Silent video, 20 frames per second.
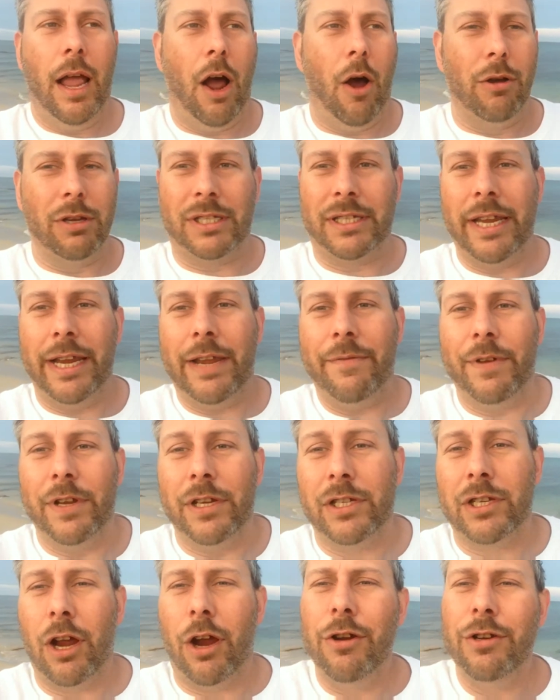I was sick of
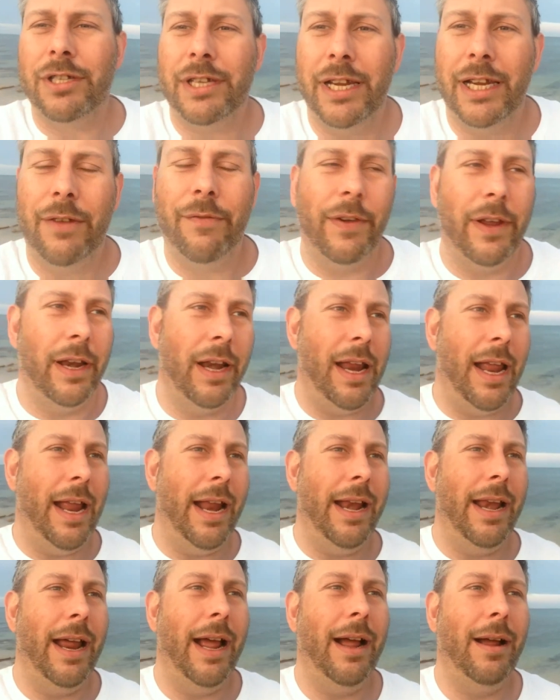it, so sick of it.
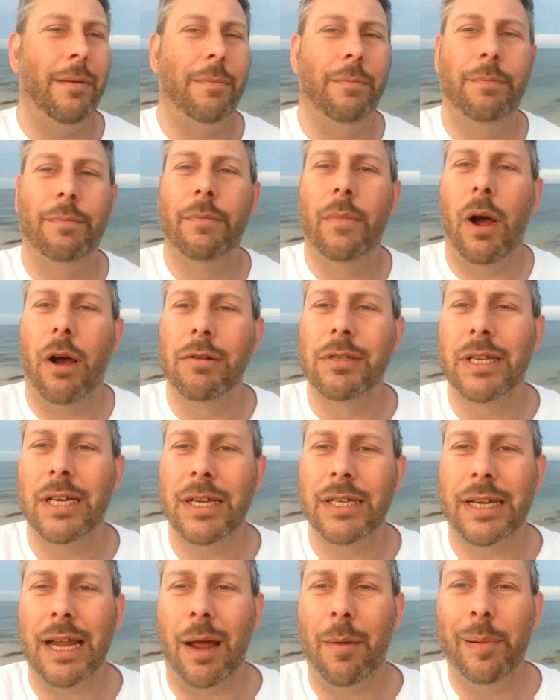And I was in
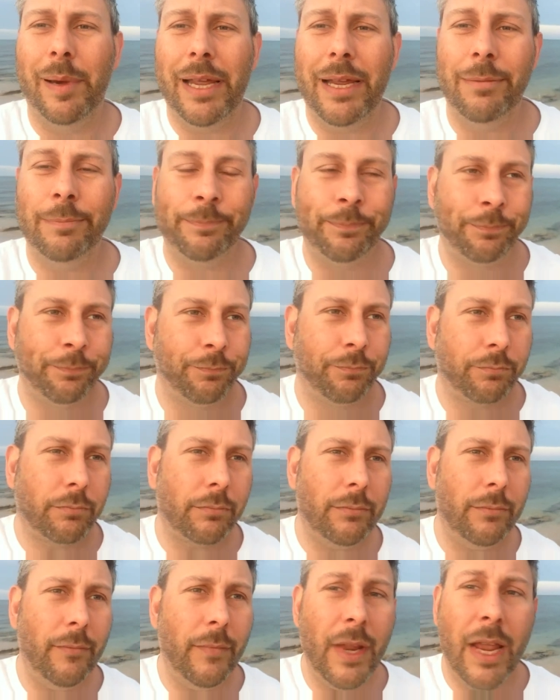this company,
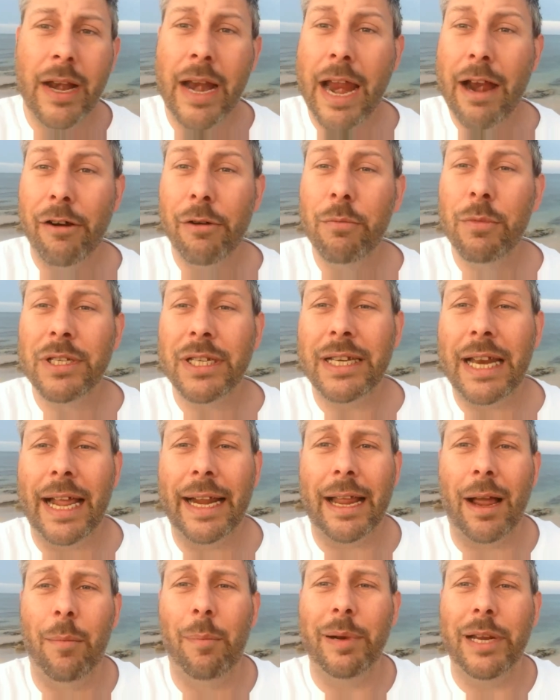and Eryn was in
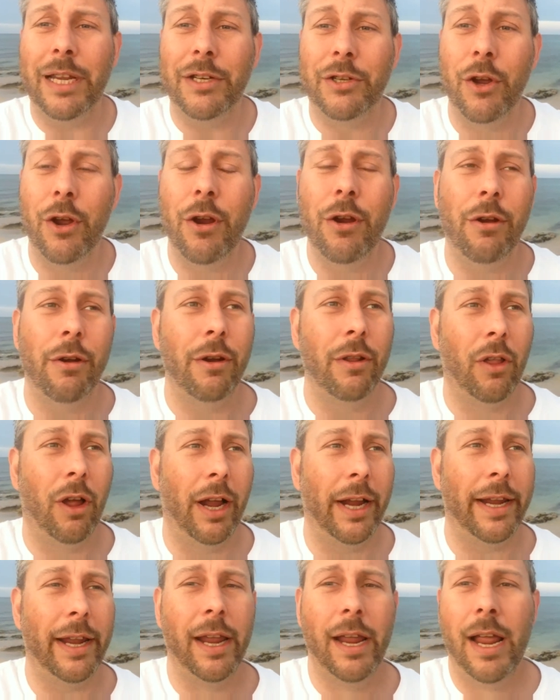that company too,
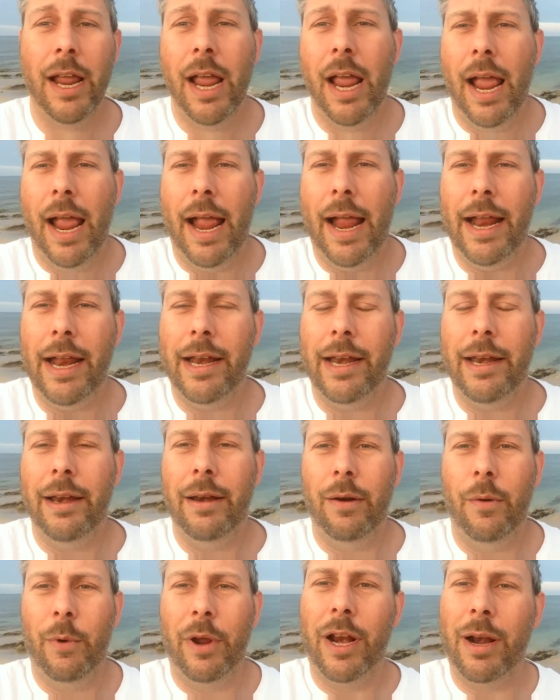like, and
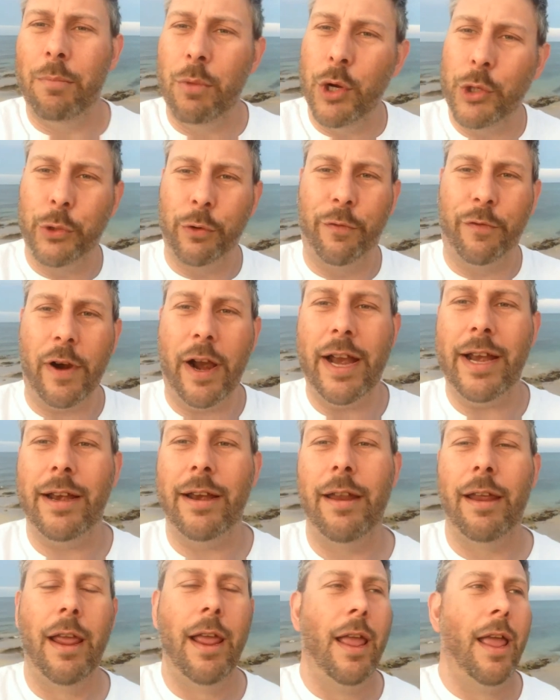we got a mutual
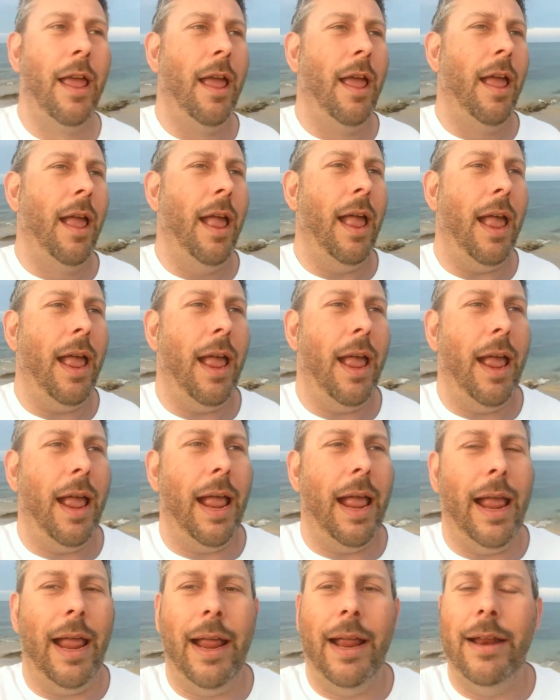friend.
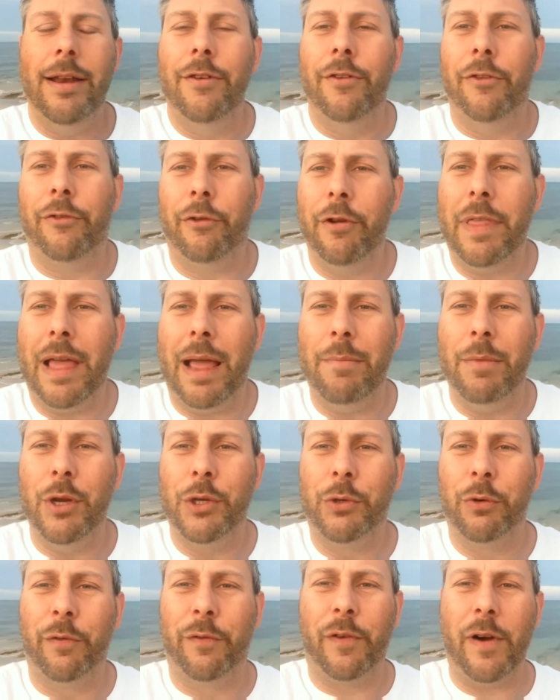And through that
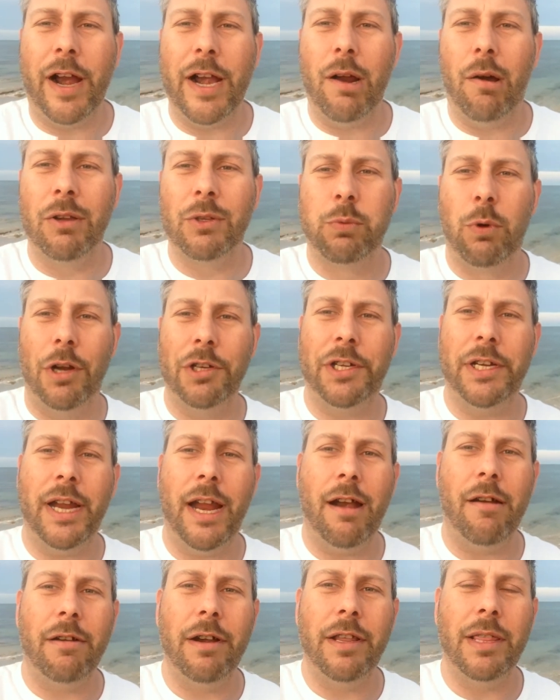mutual friend, I was watching
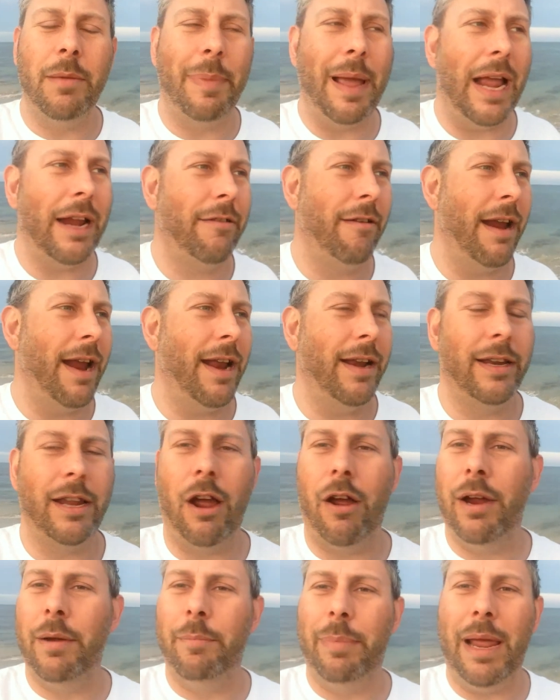Eryn in the background
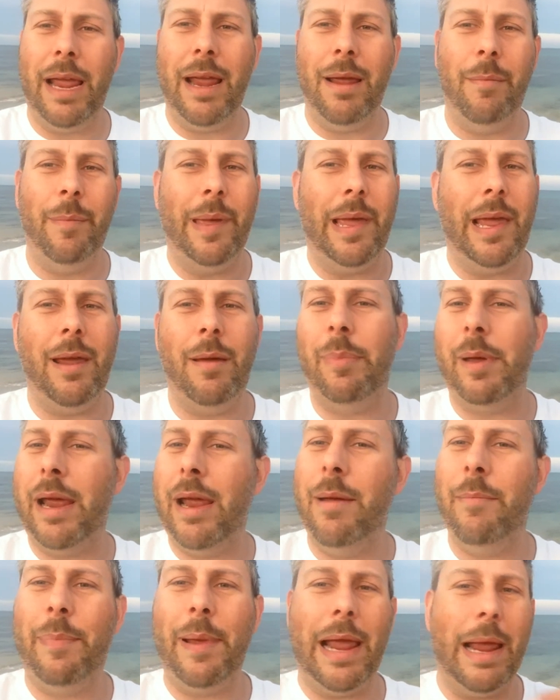going bam, bam,
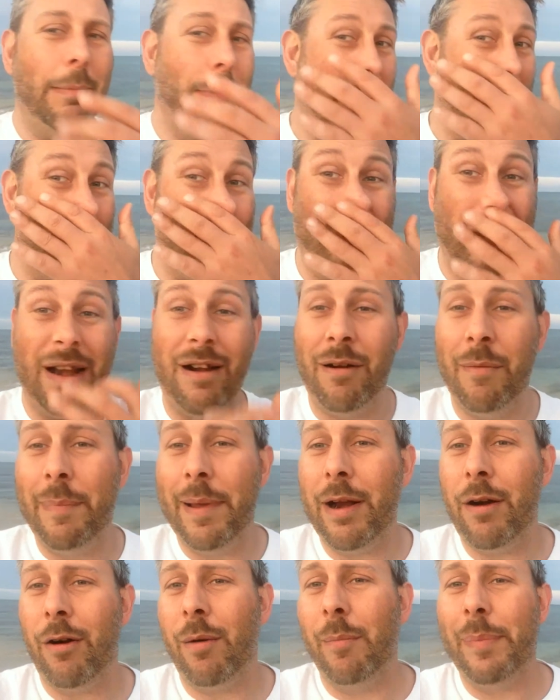bam, bam, getting better and
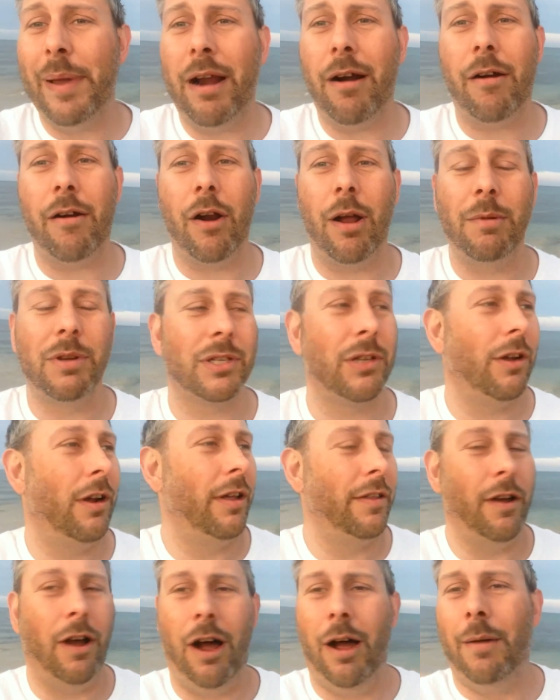better and better. And I'm just
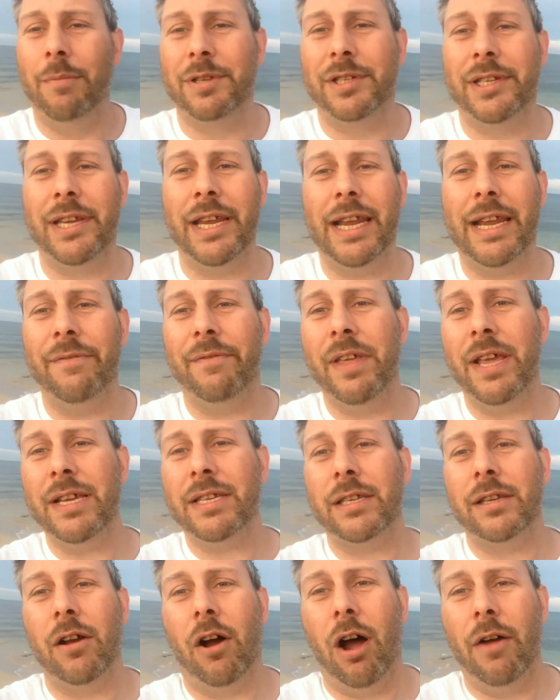like, oh, I'm sick of
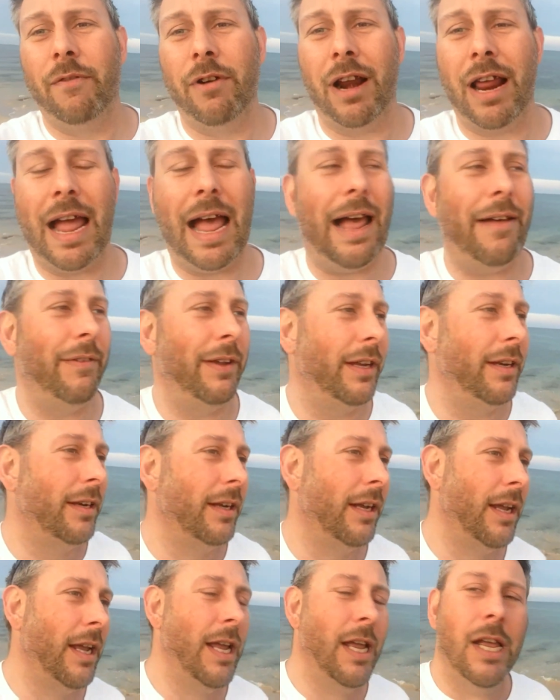this. I've got to have it.
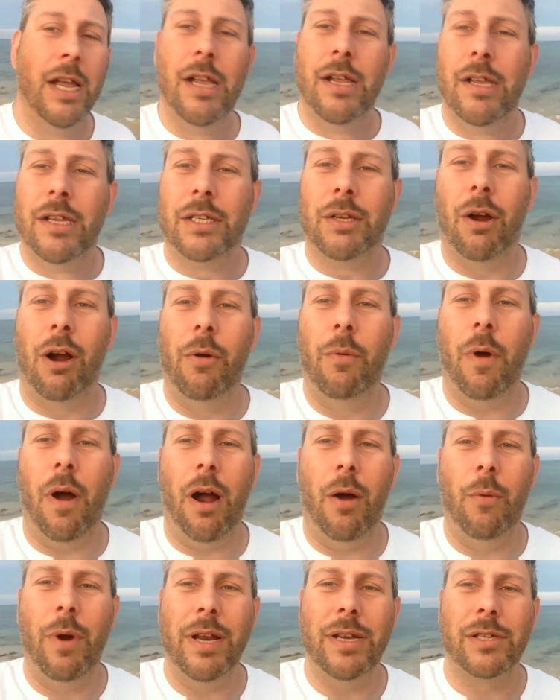So
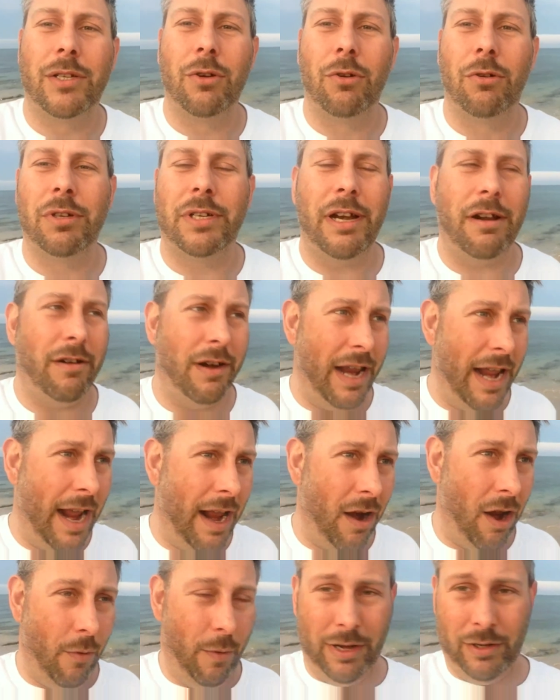I went and sourced Eryn
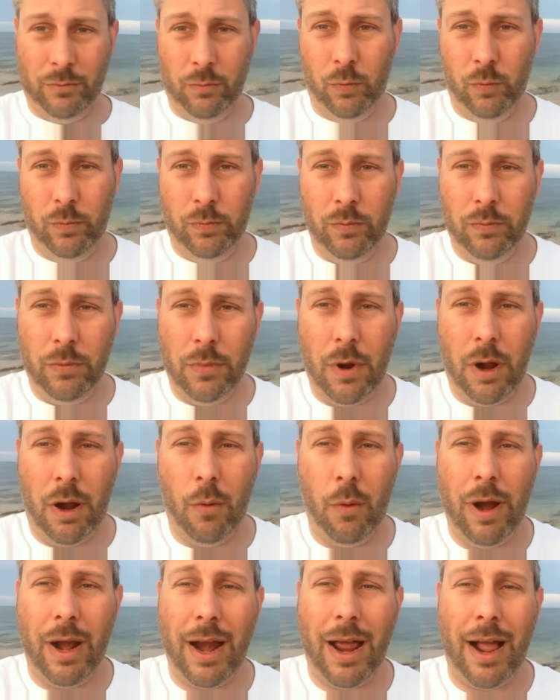out. I went
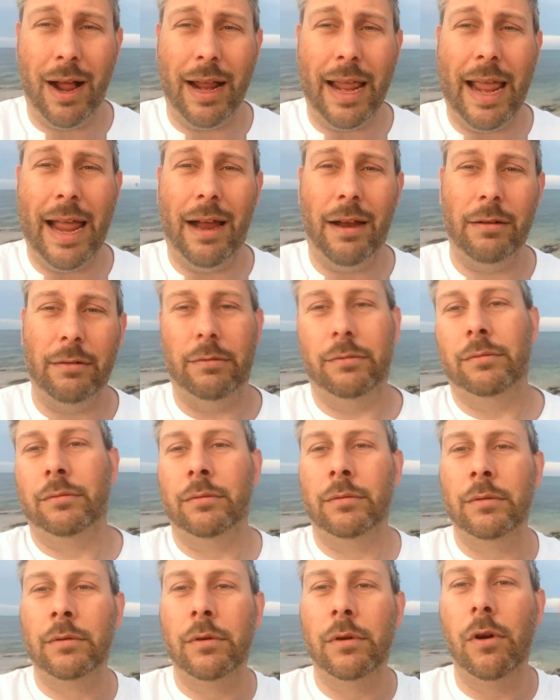and hung out
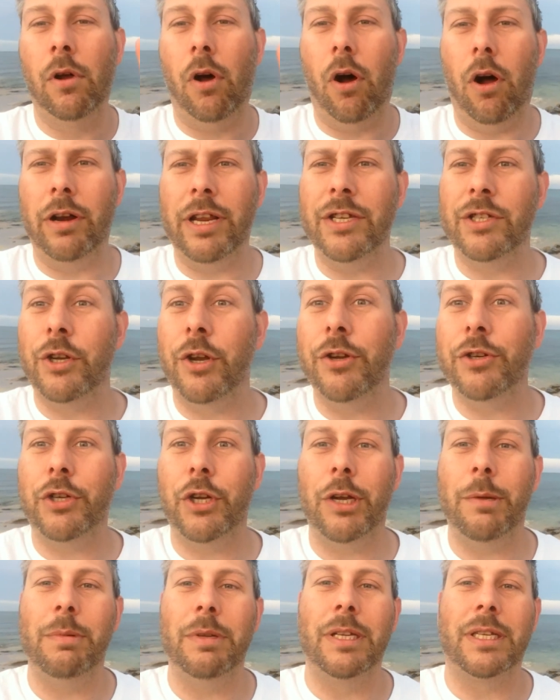on his
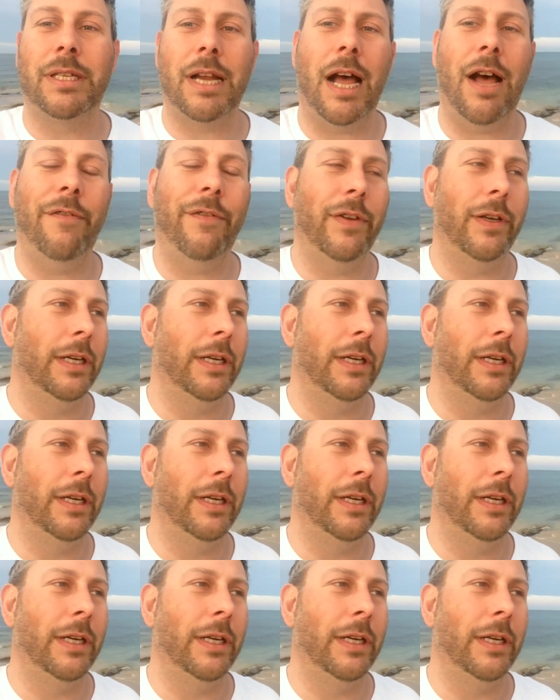YouTube and stuff.